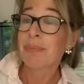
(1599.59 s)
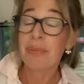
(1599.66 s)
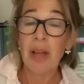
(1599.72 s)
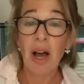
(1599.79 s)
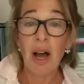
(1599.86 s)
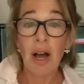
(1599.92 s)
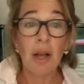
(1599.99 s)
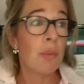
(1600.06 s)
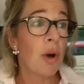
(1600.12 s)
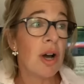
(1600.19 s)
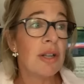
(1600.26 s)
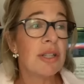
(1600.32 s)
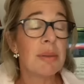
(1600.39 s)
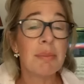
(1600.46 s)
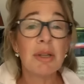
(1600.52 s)
I
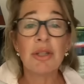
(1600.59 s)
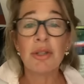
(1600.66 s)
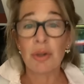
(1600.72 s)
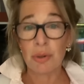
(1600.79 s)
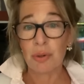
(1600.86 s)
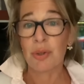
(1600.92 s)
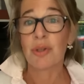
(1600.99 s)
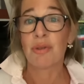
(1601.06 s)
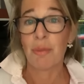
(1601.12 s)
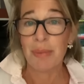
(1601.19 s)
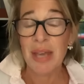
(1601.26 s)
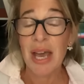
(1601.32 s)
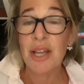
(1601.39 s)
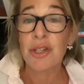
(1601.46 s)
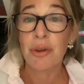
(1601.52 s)
worked in McDonald's from the
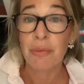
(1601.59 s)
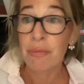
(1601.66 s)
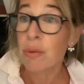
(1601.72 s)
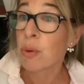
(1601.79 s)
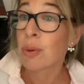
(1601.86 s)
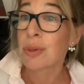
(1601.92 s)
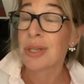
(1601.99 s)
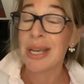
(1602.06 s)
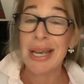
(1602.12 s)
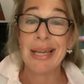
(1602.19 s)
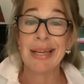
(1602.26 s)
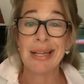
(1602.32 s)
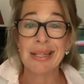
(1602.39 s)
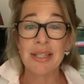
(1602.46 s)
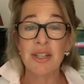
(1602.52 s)
age of 14
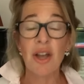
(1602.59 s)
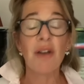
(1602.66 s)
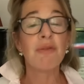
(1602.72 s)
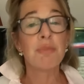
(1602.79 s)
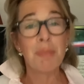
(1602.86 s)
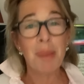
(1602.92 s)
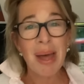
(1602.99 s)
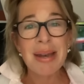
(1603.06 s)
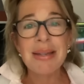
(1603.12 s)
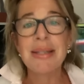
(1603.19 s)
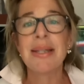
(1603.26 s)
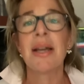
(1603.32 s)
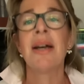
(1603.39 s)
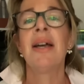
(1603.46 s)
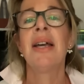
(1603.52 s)
and served
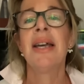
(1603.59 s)
Bender